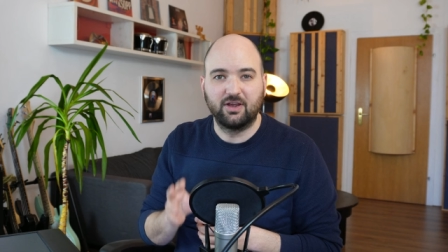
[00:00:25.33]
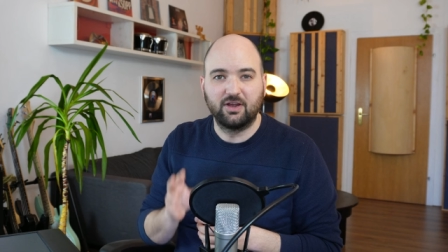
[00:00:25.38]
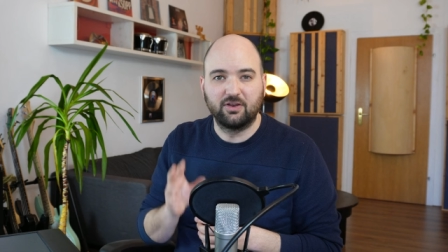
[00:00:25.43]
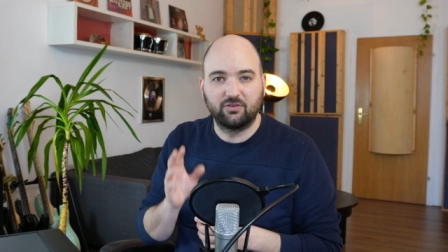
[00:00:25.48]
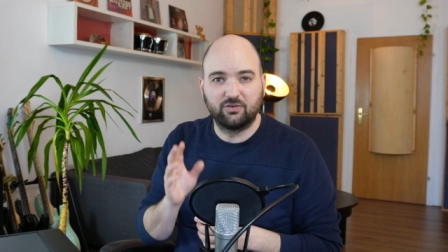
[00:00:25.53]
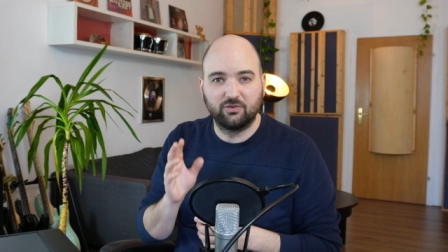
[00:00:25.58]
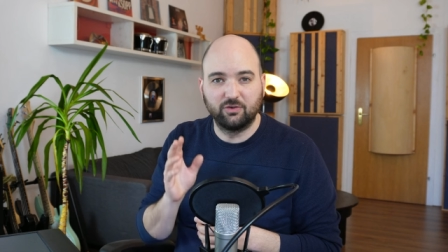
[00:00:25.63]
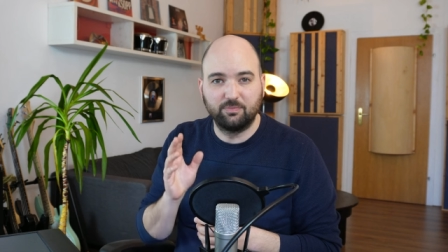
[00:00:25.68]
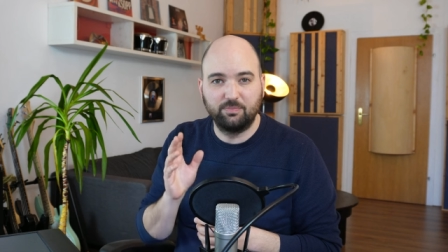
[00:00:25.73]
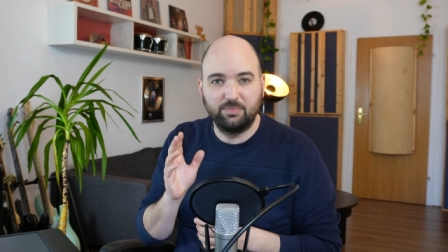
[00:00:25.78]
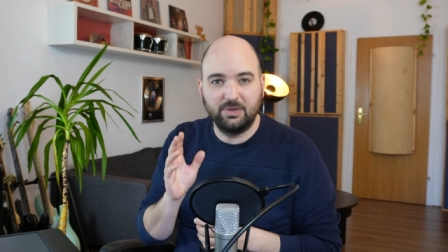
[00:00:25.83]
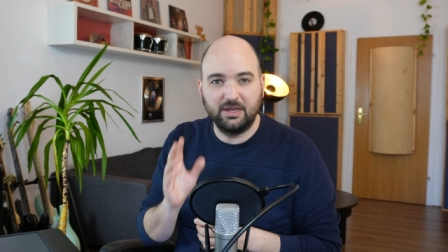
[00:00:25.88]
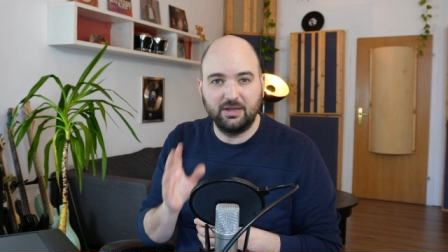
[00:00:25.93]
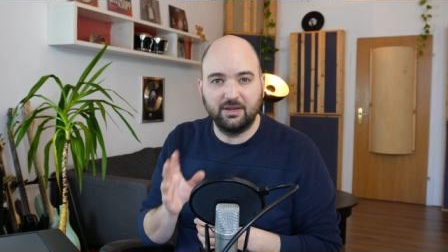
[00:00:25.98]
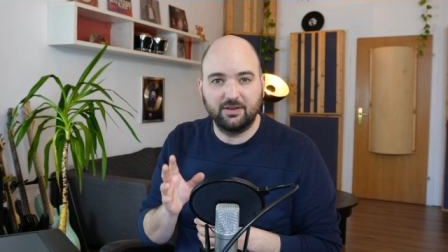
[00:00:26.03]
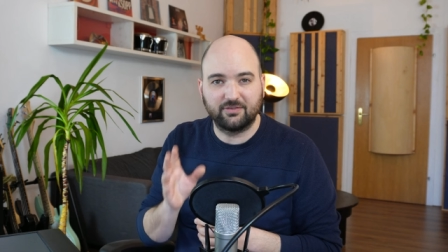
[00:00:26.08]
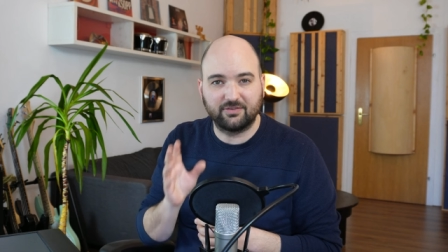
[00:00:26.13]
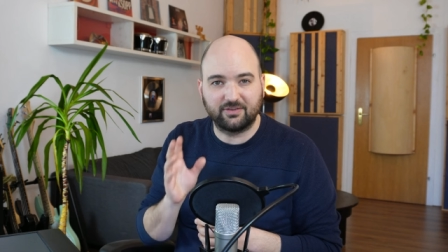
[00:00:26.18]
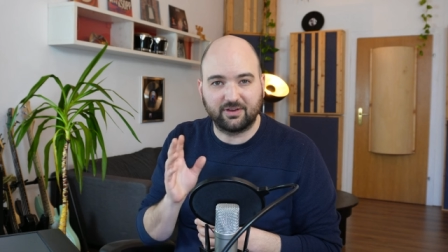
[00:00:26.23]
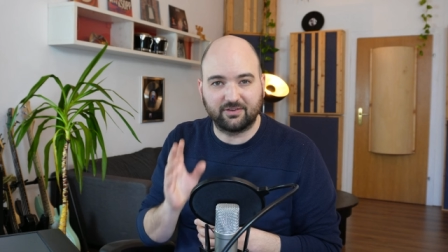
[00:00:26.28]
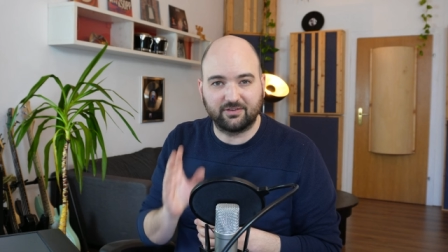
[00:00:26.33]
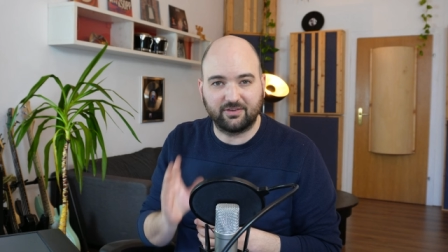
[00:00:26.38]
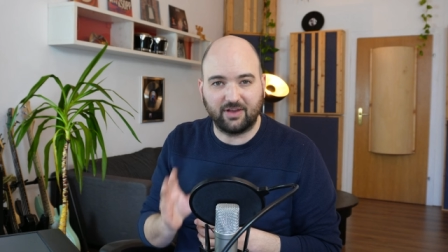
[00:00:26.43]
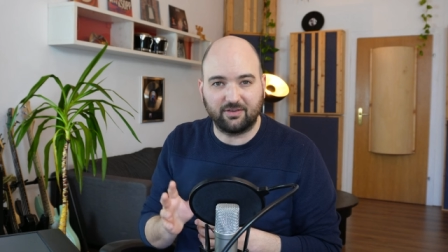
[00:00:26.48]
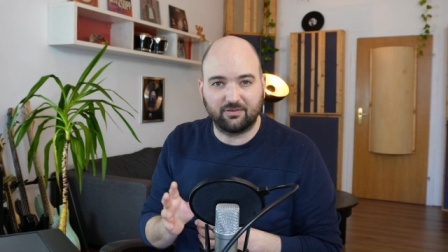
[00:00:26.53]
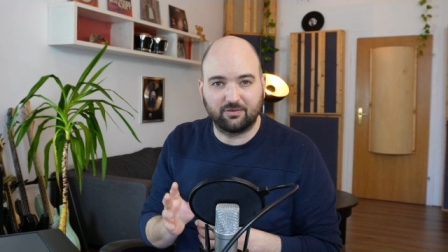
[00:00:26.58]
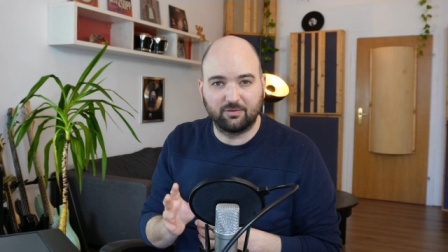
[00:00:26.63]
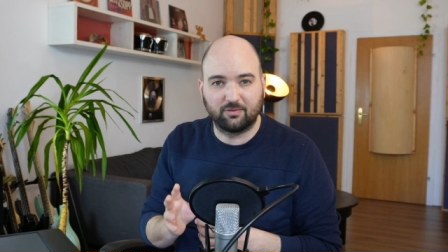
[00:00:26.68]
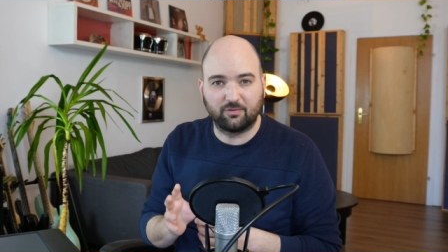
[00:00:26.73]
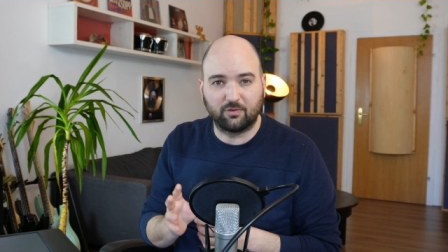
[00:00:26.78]
to be
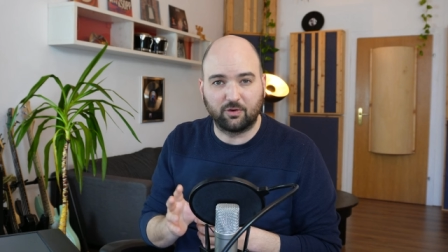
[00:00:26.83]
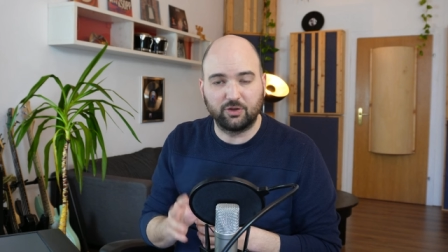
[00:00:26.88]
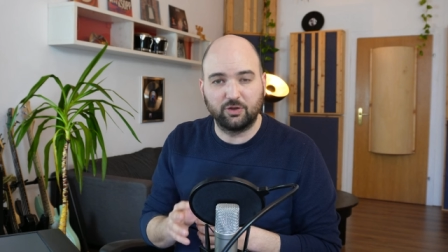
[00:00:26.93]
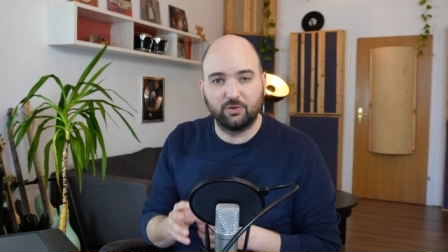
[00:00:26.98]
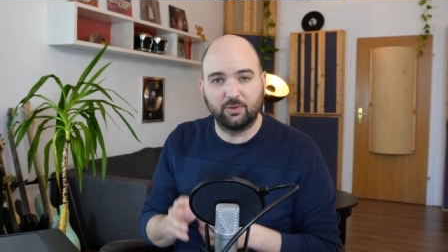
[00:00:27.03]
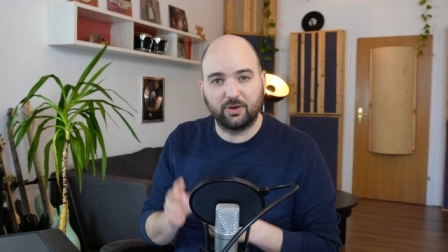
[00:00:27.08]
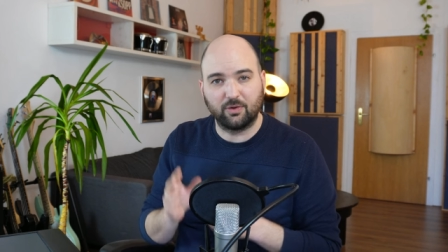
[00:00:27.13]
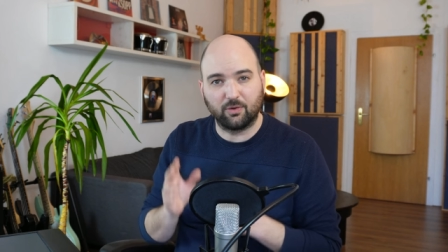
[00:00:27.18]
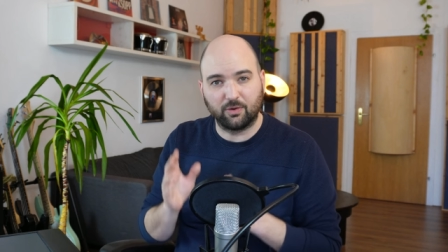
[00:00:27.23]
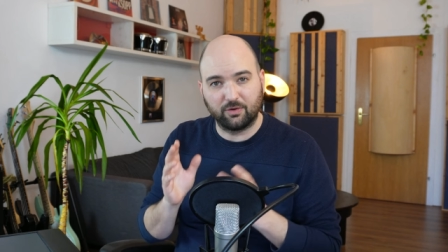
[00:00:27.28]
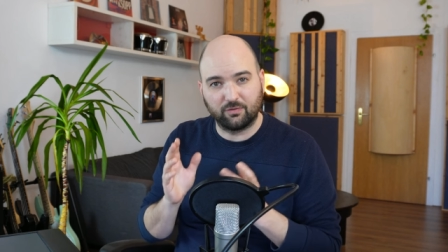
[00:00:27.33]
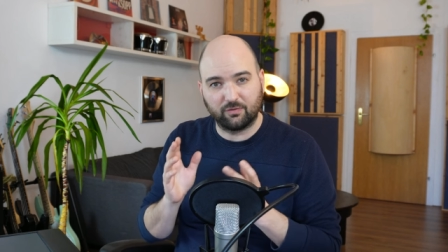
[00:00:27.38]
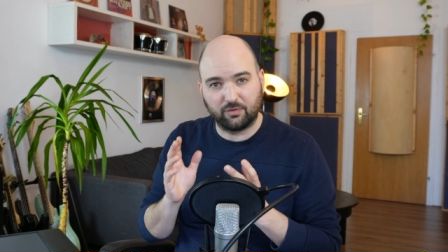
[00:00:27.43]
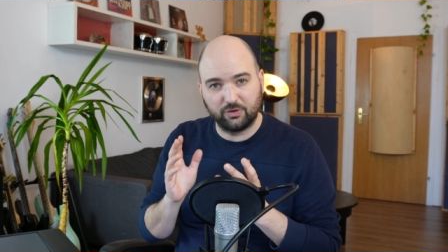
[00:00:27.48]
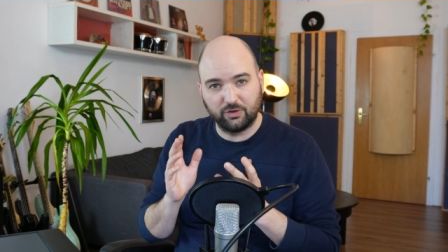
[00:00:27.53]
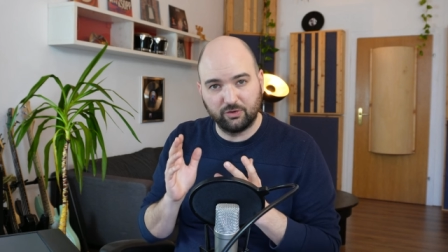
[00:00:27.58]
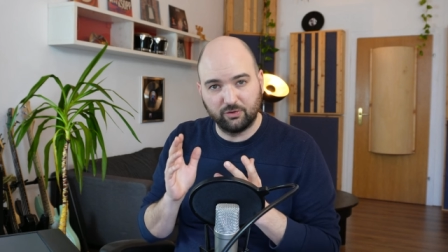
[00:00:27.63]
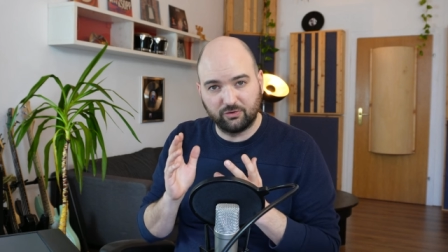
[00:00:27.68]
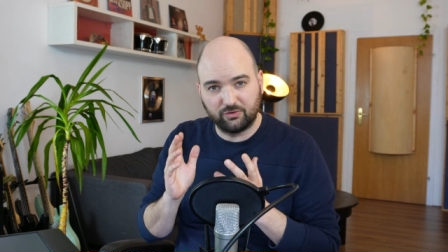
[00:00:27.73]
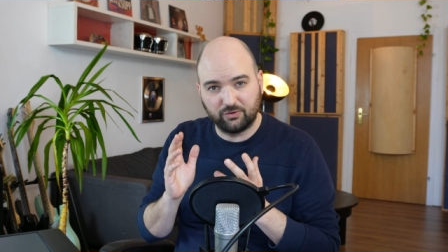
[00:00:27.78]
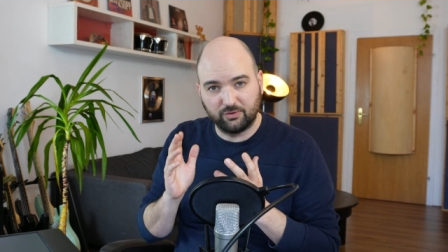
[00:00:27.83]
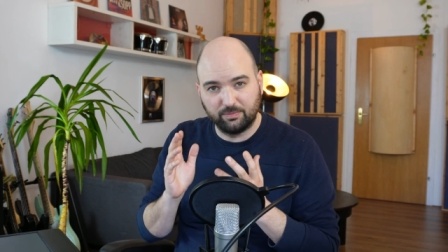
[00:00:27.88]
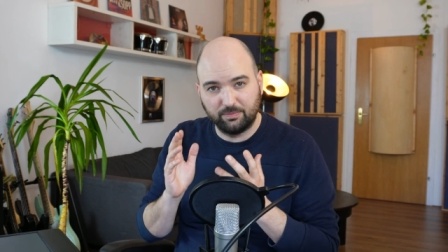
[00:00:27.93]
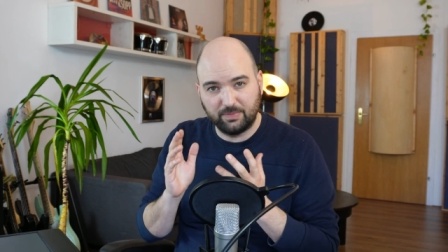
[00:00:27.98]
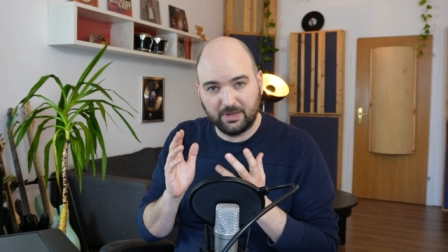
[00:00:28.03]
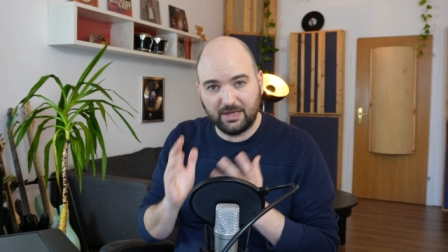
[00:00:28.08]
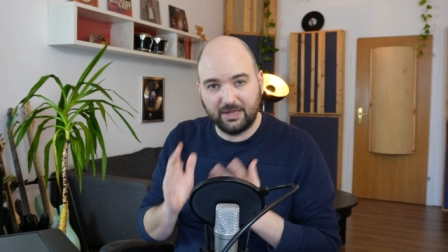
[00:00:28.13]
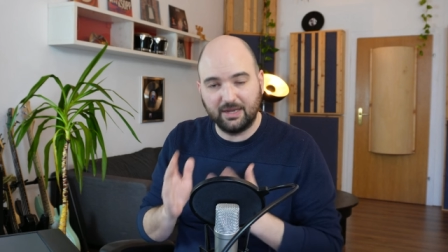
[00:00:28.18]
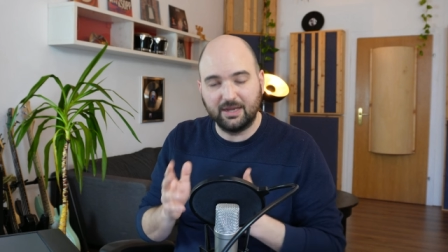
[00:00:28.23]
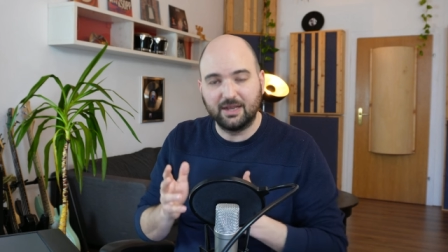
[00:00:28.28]
successful for you, in order for you to be